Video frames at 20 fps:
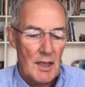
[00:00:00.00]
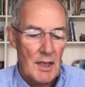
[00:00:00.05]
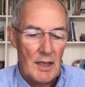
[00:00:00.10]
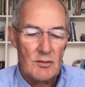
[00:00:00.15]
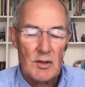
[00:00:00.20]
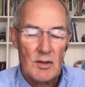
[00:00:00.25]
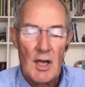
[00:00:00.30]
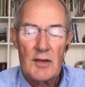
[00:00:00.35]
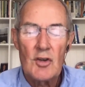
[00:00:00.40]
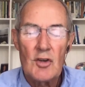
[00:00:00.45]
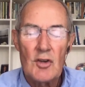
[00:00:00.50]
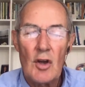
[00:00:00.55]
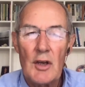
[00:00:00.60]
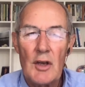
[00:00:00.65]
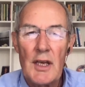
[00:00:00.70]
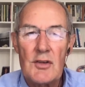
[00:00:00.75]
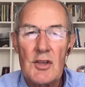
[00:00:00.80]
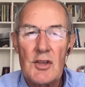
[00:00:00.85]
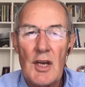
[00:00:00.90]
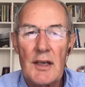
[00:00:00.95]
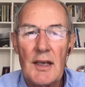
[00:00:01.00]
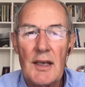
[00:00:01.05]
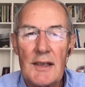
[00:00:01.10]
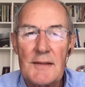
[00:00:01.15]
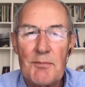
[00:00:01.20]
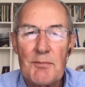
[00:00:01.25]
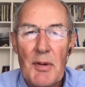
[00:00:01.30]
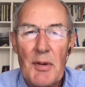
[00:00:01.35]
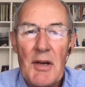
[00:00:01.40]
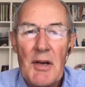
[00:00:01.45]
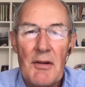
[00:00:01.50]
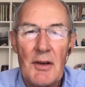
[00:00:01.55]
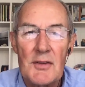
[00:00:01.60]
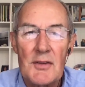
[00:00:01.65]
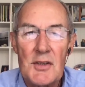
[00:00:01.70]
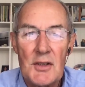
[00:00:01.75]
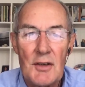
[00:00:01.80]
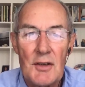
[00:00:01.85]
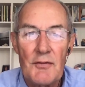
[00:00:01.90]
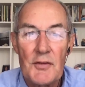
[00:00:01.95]
and knowledge and
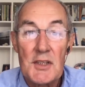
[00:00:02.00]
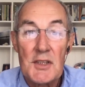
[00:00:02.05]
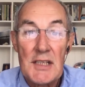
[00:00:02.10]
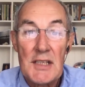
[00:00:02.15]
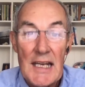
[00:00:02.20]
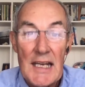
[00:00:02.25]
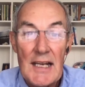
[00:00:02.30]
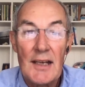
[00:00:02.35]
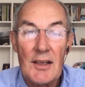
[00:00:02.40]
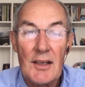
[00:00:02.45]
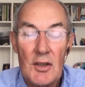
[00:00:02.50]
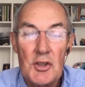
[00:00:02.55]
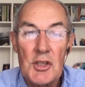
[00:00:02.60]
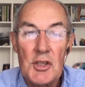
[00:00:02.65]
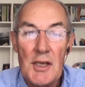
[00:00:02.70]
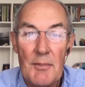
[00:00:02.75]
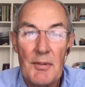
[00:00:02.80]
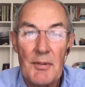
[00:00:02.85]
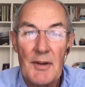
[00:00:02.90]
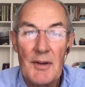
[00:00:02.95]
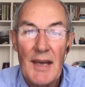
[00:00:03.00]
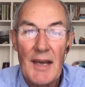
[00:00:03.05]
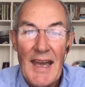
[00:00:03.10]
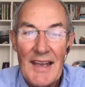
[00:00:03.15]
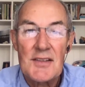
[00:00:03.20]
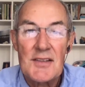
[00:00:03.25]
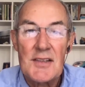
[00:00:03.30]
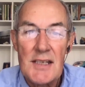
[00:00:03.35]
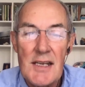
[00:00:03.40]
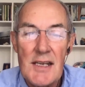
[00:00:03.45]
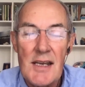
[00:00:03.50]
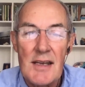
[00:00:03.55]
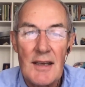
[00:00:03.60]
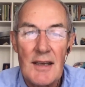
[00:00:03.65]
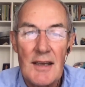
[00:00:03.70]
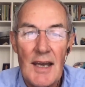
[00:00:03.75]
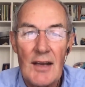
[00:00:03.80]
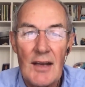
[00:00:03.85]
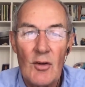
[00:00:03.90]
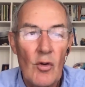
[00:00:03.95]
experience of sailing a ship at
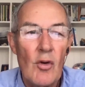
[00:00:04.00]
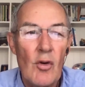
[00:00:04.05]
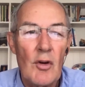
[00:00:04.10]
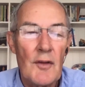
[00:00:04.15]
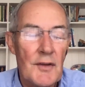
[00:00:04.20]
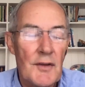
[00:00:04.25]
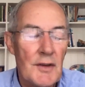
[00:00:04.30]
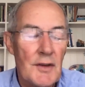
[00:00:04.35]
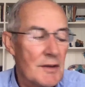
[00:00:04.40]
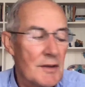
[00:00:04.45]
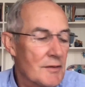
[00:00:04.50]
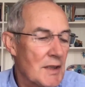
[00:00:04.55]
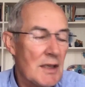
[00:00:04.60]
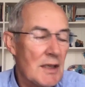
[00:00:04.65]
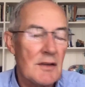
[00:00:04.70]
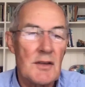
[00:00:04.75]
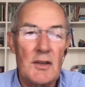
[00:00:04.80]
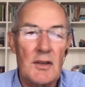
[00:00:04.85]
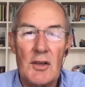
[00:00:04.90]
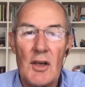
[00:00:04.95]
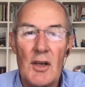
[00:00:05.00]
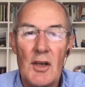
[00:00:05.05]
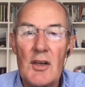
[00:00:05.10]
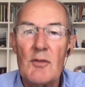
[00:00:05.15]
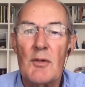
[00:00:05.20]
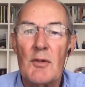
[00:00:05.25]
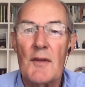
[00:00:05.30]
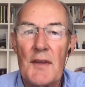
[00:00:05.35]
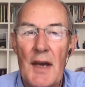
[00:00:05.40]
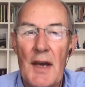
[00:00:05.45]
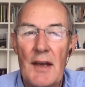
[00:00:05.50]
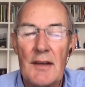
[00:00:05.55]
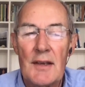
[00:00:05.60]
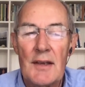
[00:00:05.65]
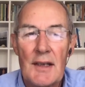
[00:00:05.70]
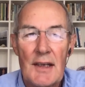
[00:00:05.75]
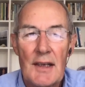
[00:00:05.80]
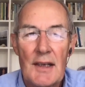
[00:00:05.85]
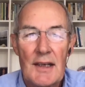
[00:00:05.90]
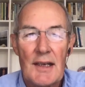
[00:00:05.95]
sea and all of the things that go with that.
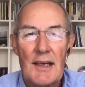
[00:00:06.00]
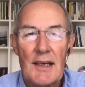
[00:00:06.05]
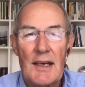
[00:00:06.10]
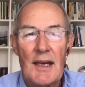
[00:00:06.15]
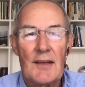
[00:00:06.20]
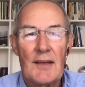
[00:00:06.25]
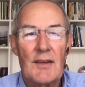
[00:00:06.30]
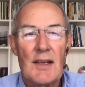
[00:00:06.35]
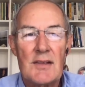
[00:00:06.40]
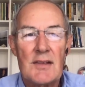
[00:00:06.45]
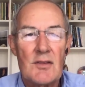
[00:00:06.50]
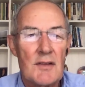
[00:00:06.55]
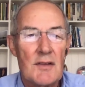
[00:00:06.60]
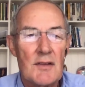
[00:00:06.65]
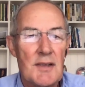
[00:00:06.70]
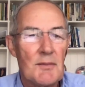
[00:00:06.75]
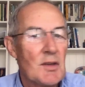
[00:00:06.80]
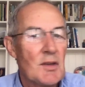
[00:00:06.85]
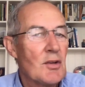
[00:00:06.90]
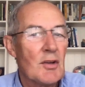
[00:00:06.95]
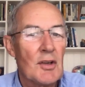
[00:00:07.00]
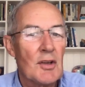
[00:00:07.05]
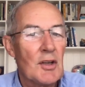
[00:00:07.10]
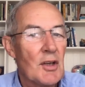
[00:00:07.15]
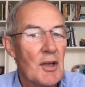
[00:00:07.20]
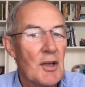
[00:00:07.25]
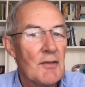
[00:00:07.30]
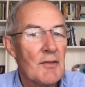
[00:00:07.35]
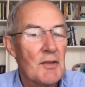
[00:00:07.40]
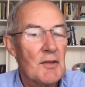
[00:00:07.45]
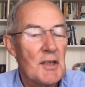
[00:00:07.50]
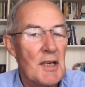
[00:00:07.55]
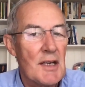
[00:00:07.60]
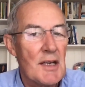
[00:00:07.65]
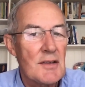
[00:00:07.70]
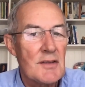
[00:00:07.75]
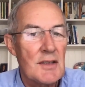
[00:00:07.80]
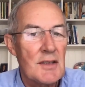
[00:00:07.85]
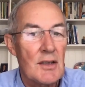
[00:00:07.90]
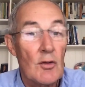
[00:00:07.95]
And that's not something you can learn
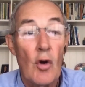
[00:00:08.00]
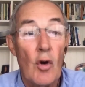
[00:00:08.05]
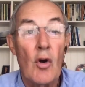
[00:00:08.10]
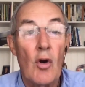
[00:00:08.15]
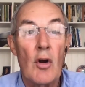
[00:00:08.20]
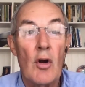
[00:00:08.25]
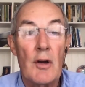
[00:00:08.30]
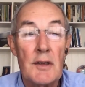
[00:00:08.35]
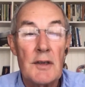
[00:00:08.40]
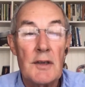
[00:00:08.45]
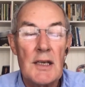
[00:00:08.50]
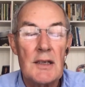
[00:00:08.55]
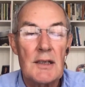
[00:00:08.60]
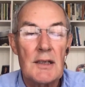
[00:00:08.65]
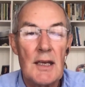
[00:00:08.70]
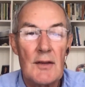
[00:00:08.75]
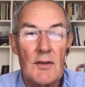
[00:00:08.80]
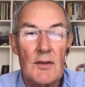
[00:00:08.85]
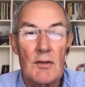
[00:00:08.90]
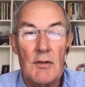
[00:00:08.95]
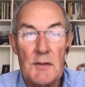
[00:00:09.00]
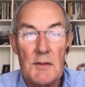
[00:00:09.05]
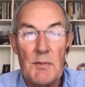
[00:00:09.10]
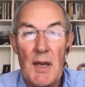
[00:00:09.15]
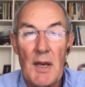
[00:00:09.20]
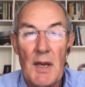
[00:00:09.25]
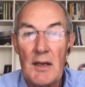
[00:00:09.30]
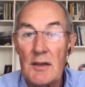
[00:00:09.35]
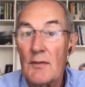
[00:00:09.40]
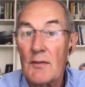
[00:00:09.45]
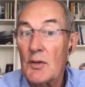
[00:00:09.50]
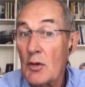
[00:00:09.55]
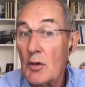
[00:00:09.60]
overnight, is it? Or indeed get the respect of the